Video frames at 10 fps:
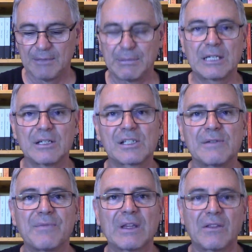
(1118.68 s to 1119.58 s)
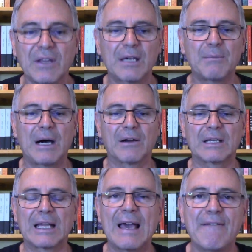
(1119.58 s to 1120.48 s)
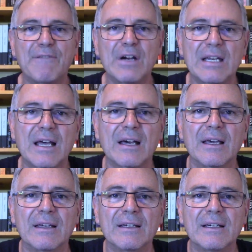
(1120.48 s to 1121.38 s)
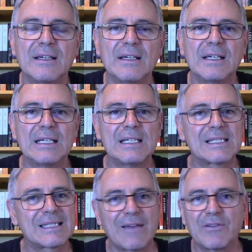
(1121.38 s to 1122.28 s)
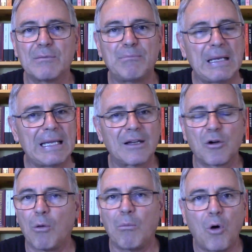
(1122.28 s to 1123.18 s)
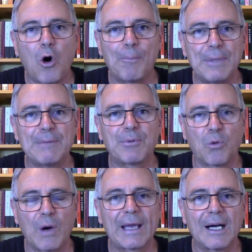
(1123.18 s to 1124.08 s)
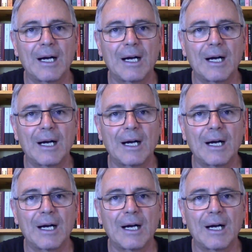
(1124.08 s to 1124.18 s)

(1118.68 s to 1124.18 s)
Because think about it, every day 7 billion or more people wake